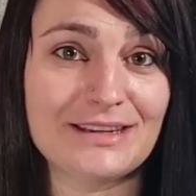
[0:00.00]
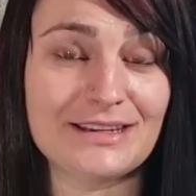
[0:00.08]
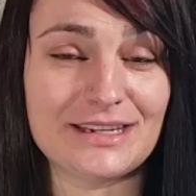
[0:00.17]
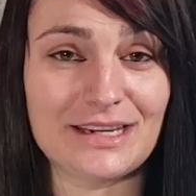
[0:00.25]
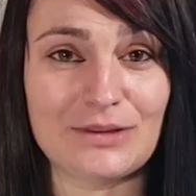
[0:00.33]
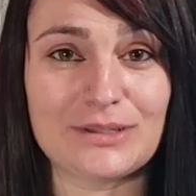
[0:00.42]

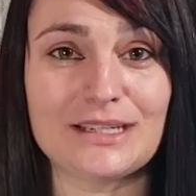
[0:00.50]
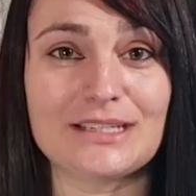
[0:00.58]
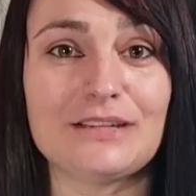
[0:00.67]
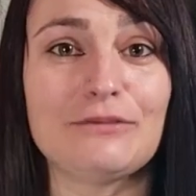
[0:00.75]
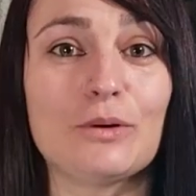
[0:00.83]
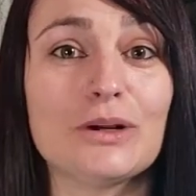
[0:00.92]
Nintendo
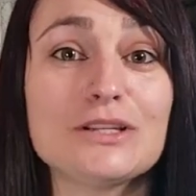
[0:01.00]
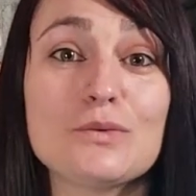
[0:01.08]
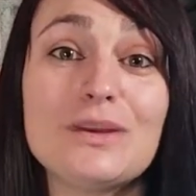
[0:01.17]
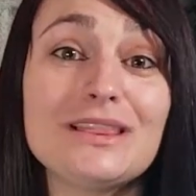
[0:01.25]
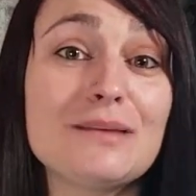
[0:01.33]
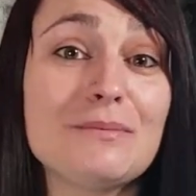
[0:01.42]
64s
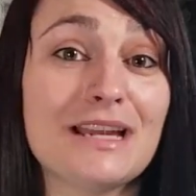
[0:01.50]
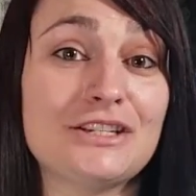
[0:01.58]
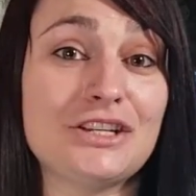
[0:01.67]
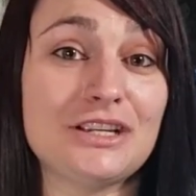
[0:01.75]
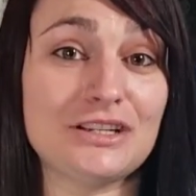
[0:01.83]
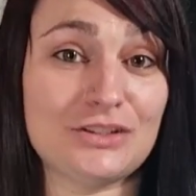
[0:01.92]
with the
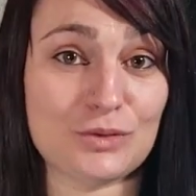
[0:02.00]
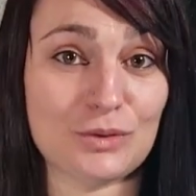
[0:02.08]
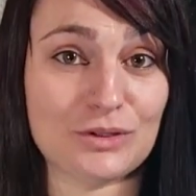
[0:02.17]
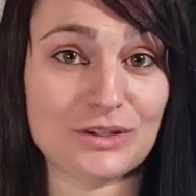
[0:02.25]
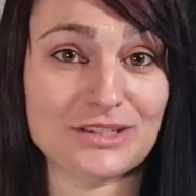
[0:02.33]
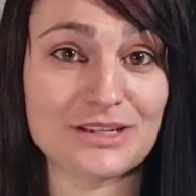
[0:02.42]
matching
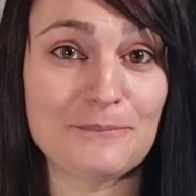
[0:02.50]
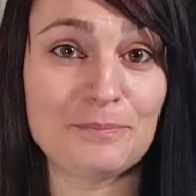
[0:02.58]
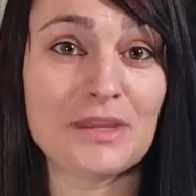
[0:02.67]
controllers.